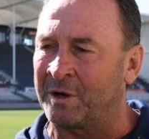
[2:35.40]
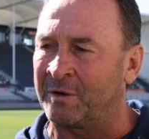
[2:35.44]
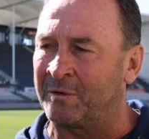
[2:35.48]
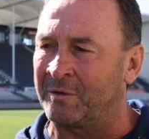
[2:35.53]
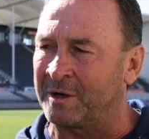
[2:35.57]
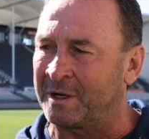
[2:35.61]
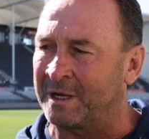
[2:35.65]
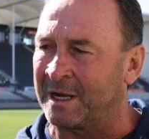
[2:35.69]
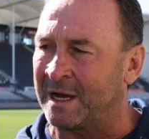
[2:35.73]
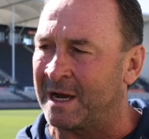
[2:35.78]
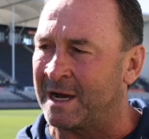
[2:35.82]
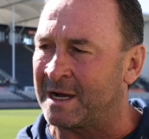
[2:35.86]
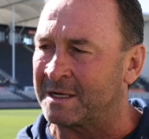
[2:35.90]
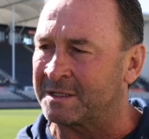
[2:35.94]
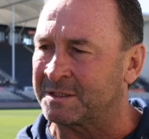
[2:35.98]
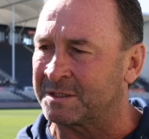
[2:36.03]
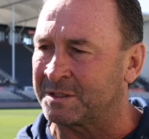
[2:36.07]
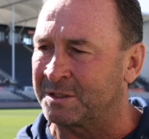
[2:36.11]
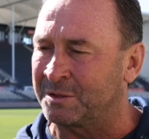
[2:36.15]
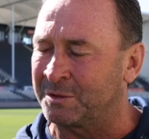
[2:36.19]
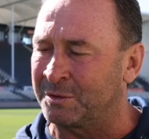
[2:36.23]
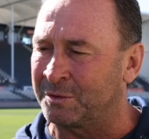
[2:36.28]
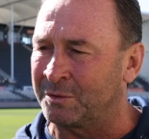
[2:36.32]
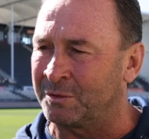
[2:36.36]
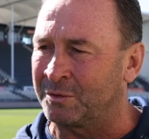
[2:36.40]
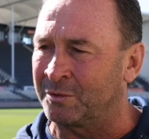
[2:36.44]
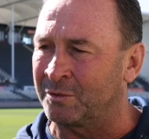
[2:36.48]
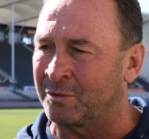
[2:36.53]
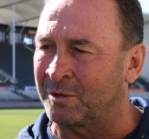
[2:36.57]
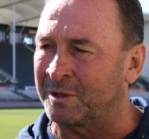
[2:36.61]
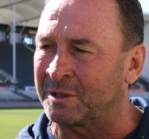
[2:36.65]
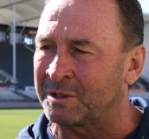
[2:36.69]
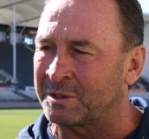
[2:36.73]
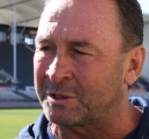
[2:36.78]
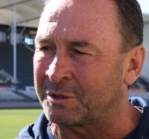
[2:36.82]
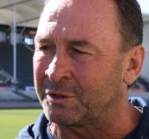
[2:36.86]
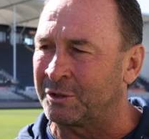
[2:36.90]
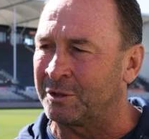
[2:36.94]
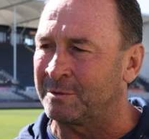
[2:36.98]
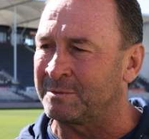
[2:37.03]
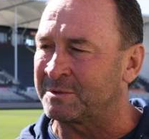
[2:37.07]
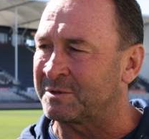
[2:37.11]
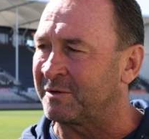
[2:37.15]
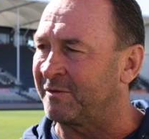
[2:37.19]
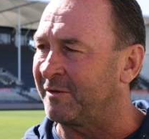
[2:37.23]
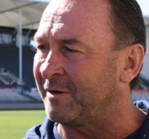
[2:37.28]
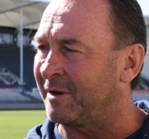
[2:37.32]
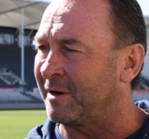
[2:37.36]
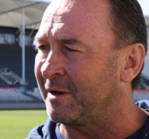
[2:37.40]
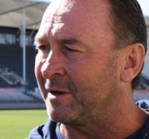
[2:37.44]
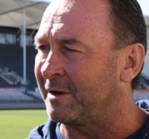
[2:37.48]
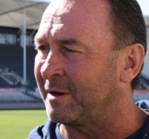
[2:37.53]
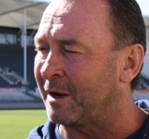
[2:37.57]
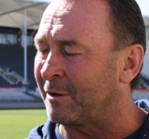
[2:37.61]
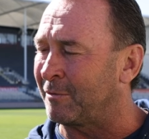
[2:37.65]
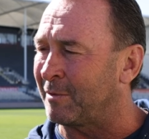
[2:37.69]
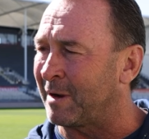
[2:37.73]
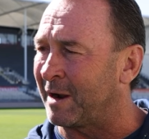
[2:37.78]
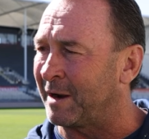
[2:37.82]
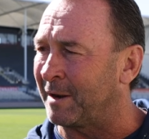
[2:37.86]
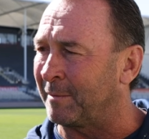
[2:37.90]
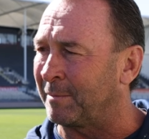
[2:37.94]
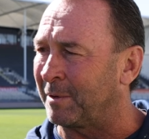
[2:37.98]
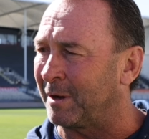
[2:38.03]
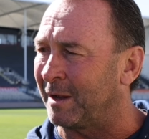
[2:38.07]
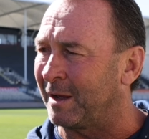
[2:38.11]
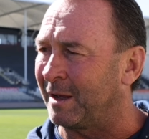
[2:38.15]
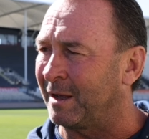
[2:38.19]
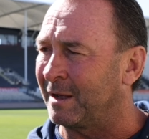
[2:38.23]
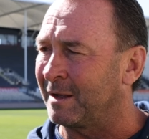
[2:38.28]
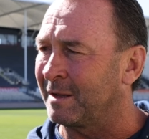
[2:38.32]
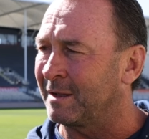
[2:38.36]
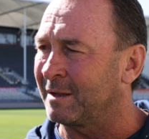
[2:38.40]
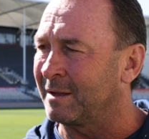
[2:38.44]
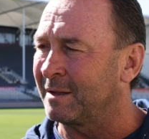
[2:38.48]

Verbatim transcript: in regards to or in terms of a, a raider player.